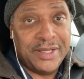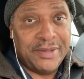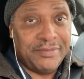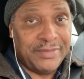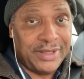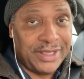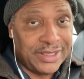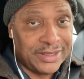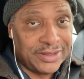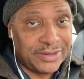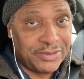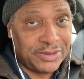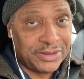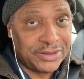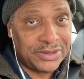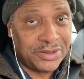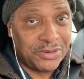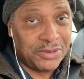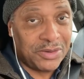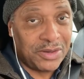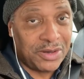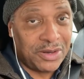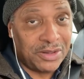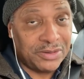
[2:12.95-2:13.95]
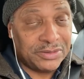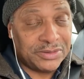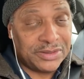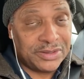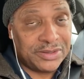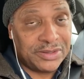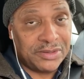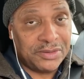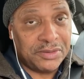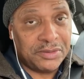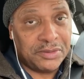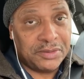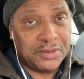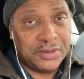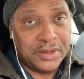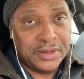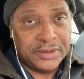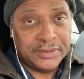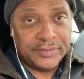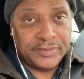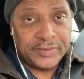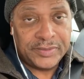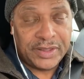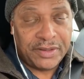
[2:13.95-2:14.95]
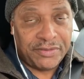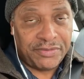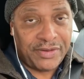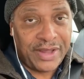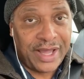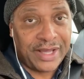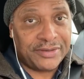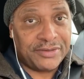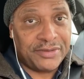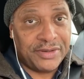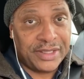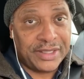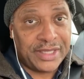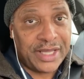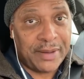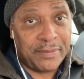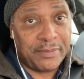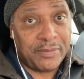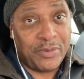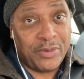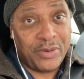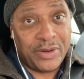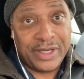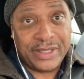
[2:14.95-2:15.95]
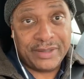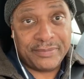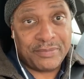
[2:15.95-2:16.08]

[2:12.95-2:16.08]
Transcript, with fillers: because we're so close to the factory at that point.